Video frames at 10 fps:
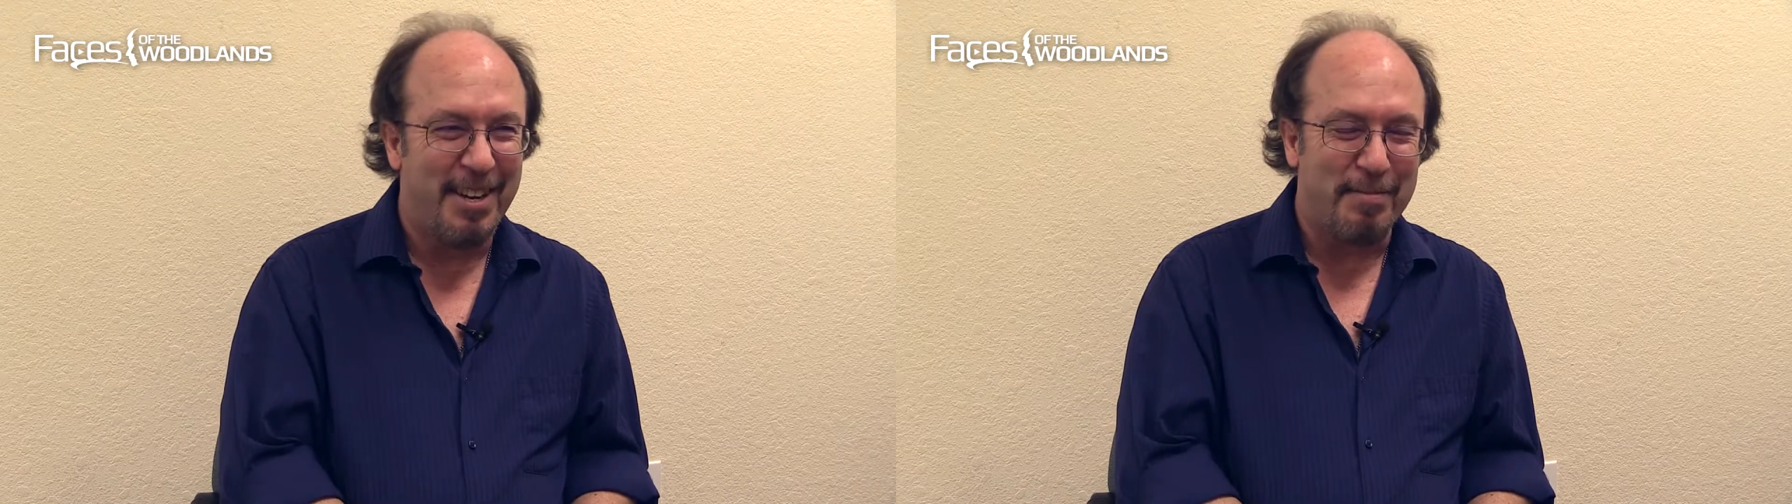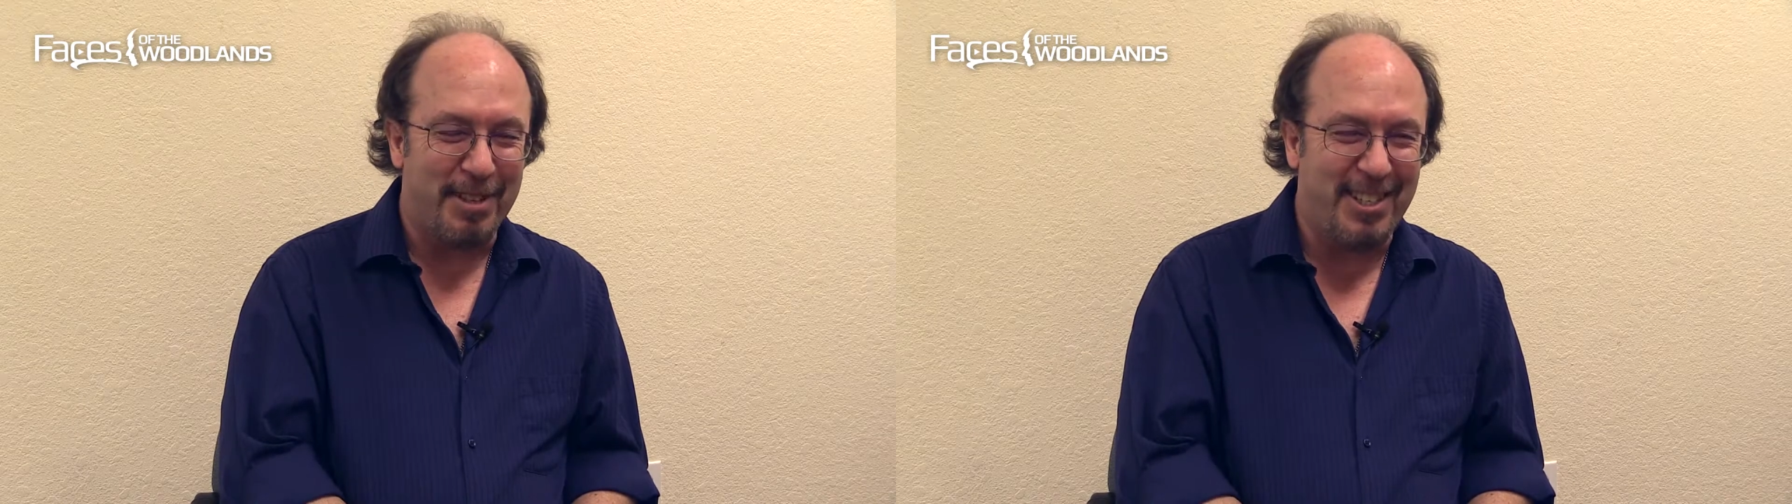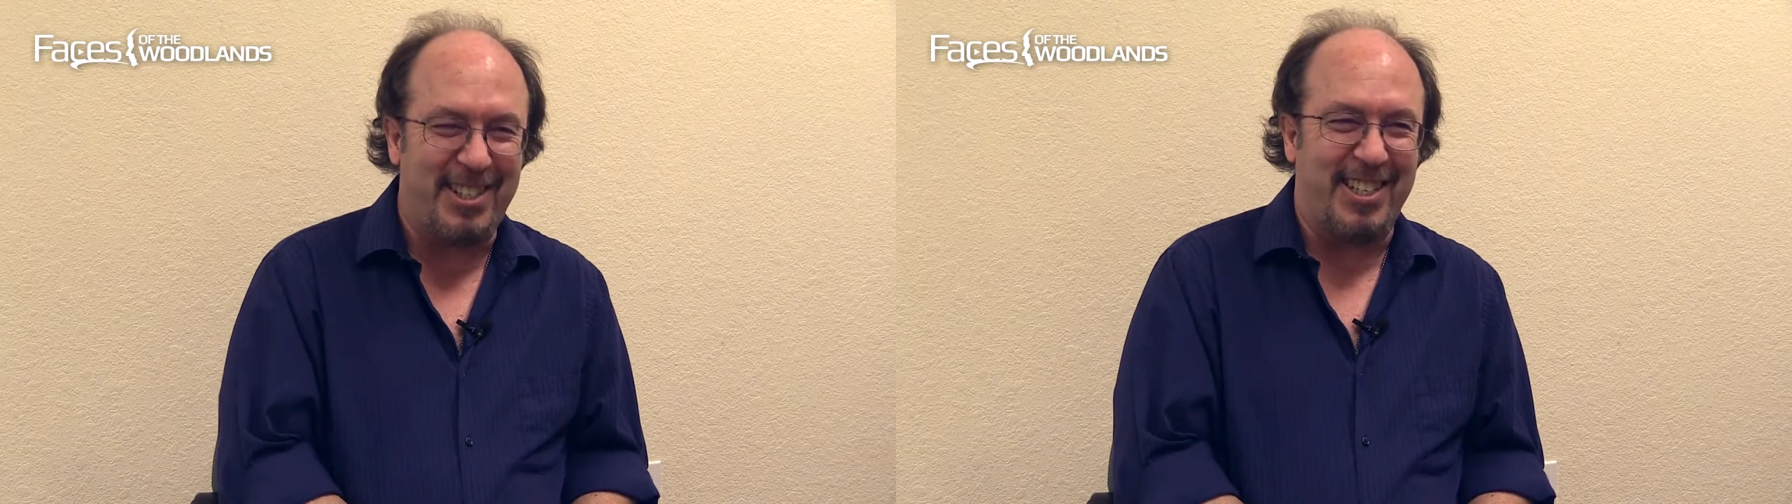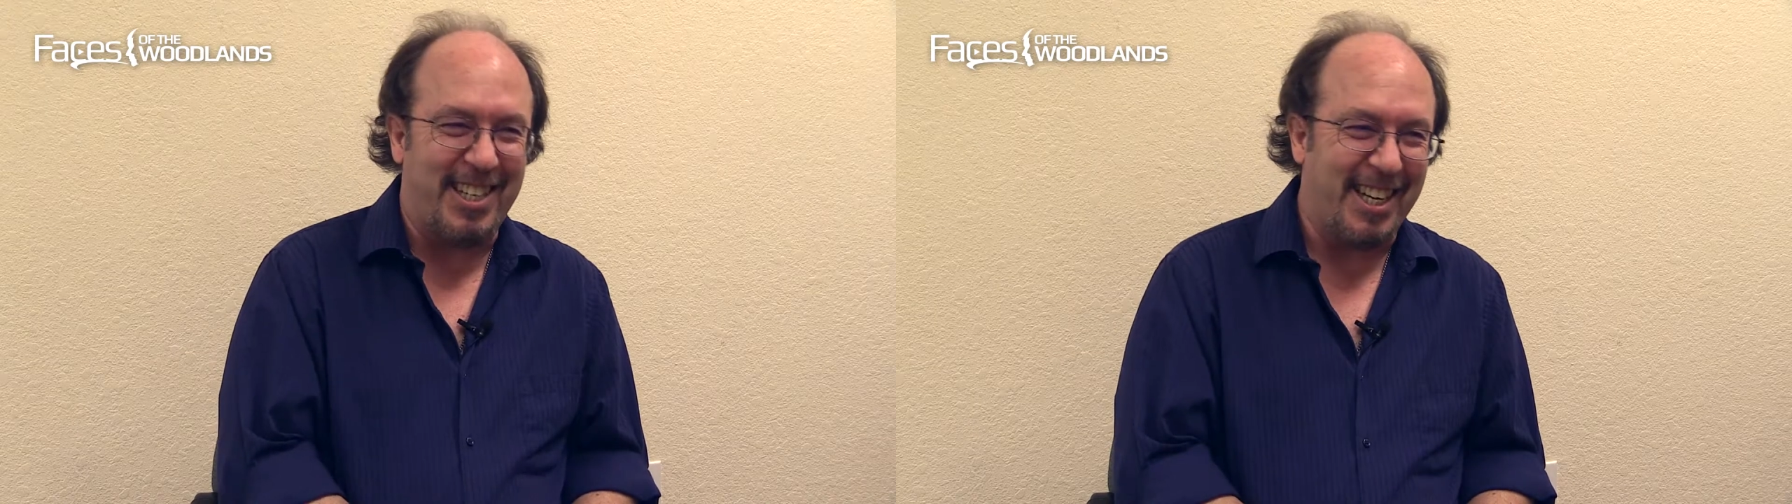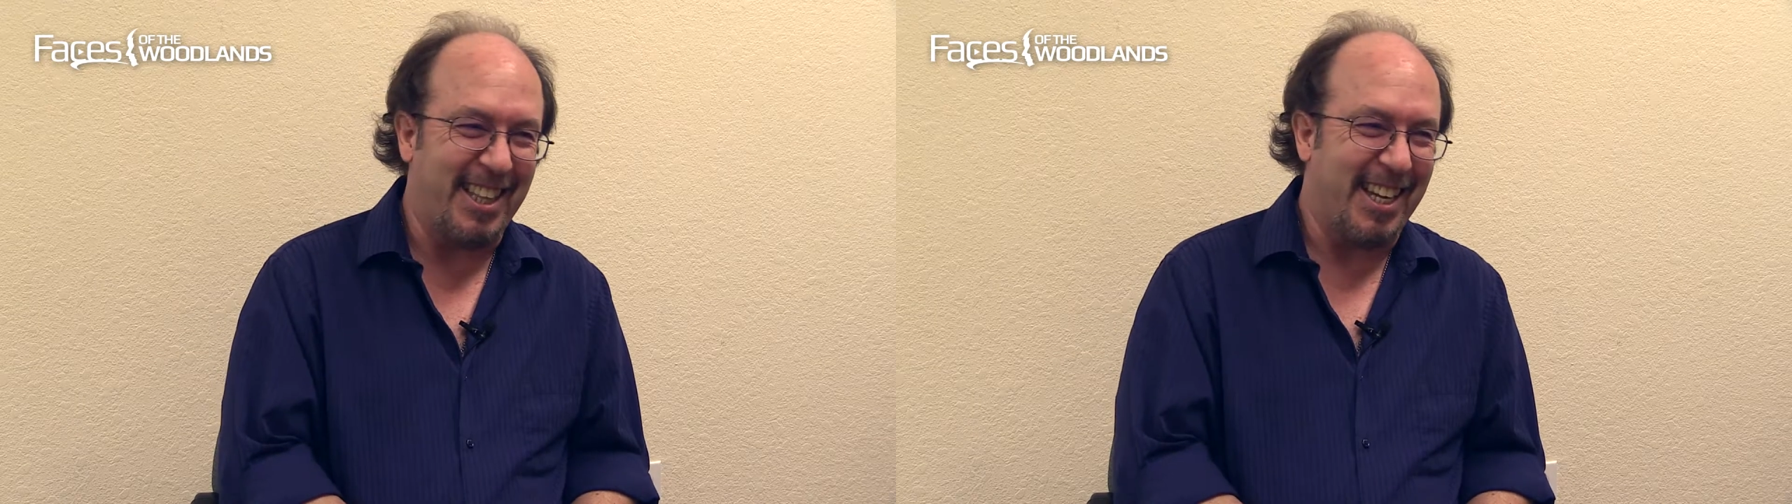
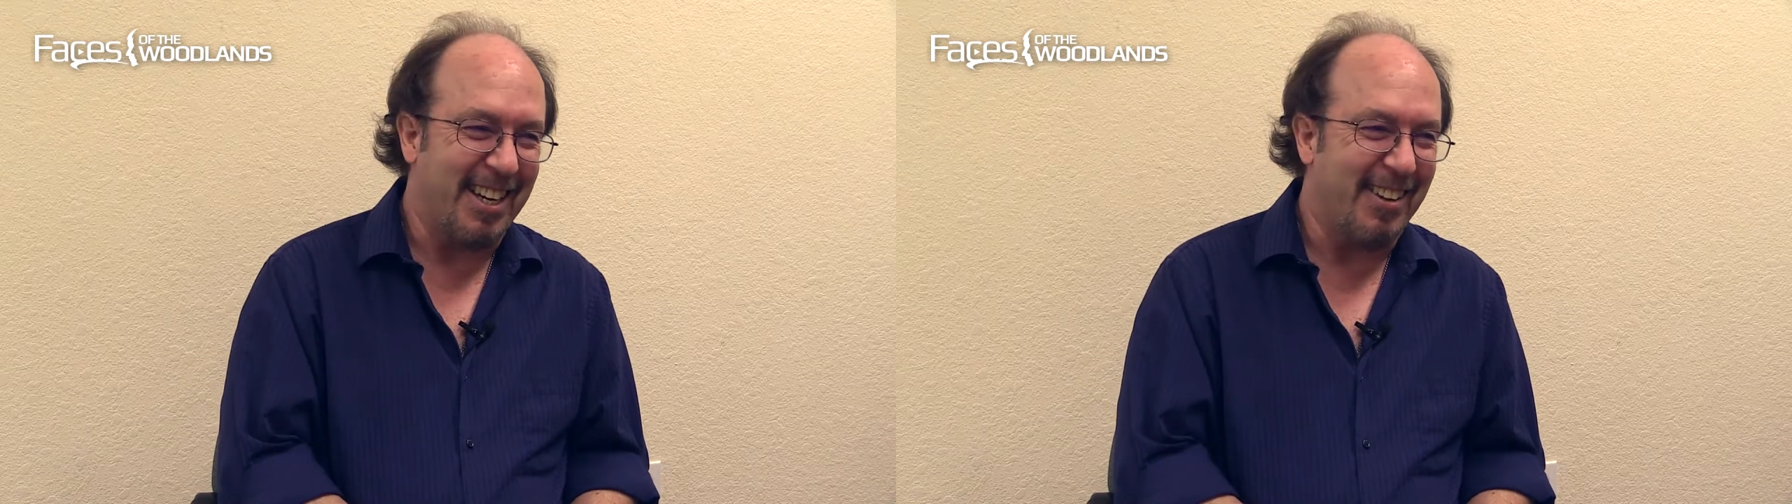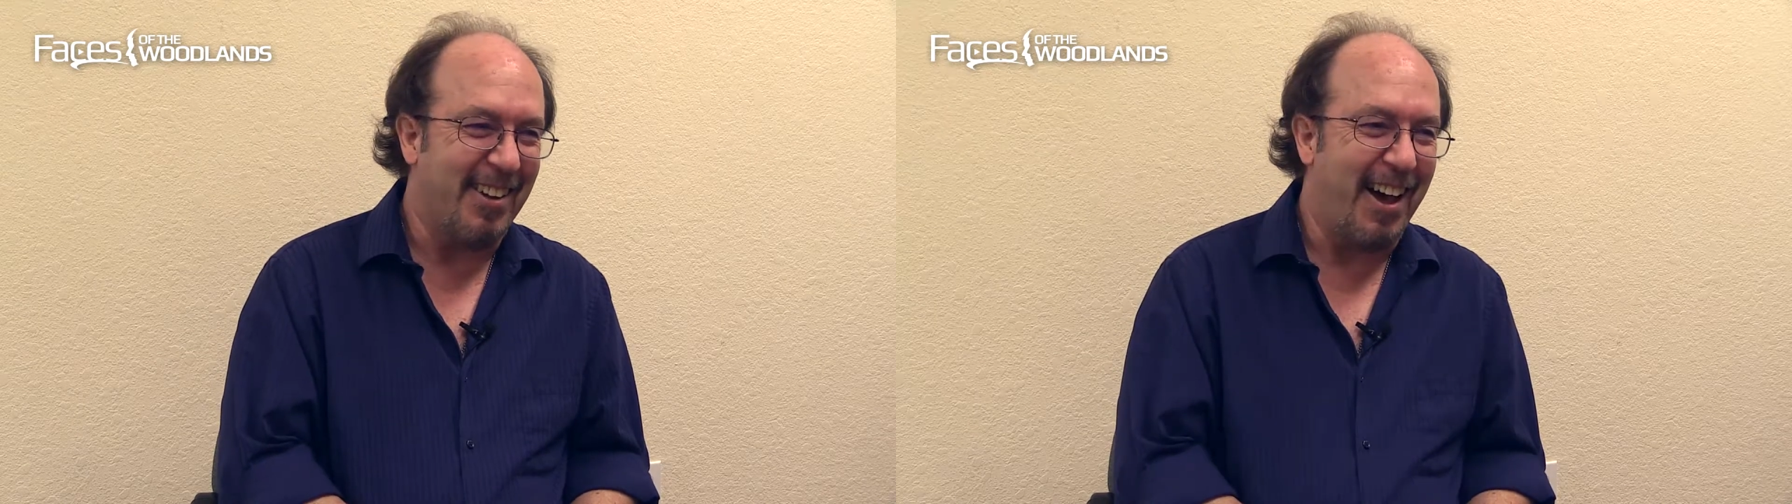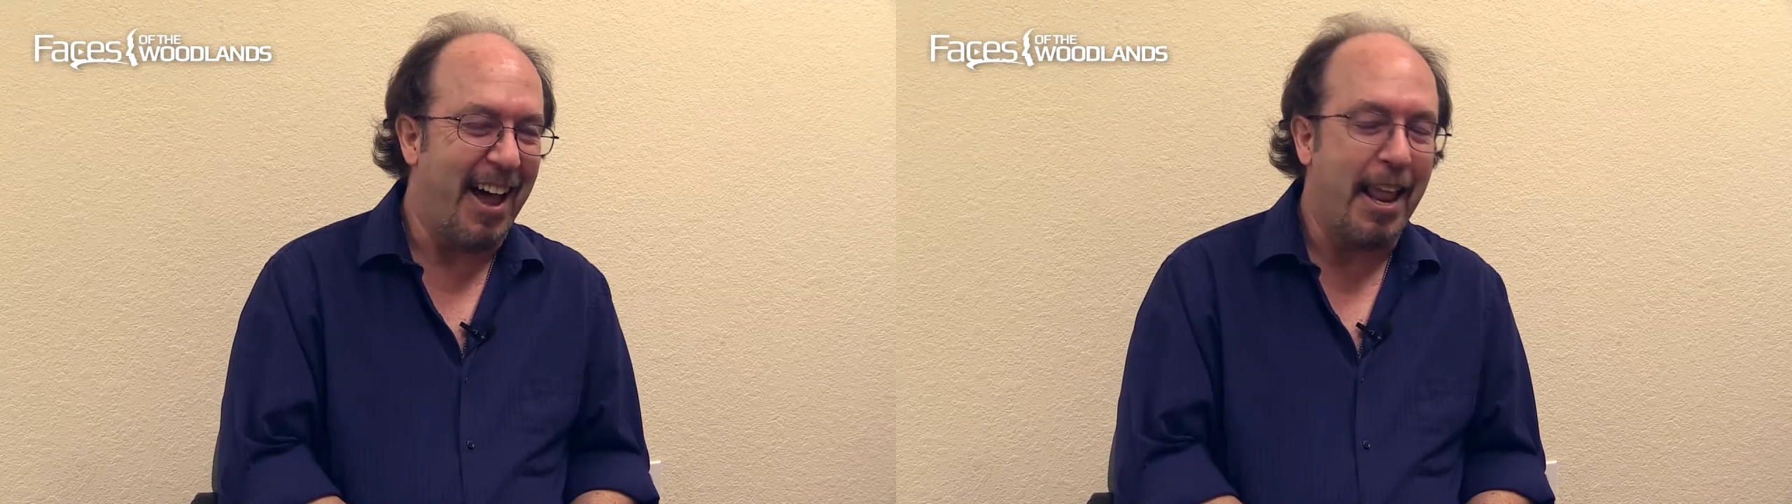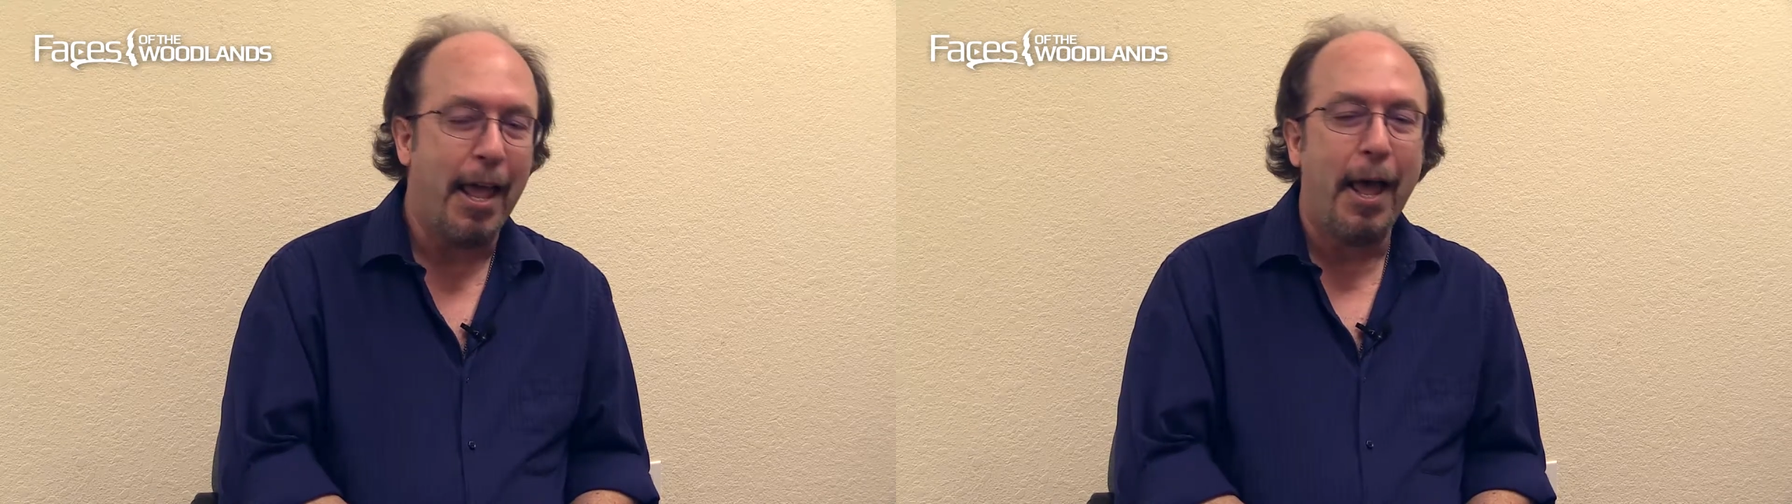Appreciate that a lot.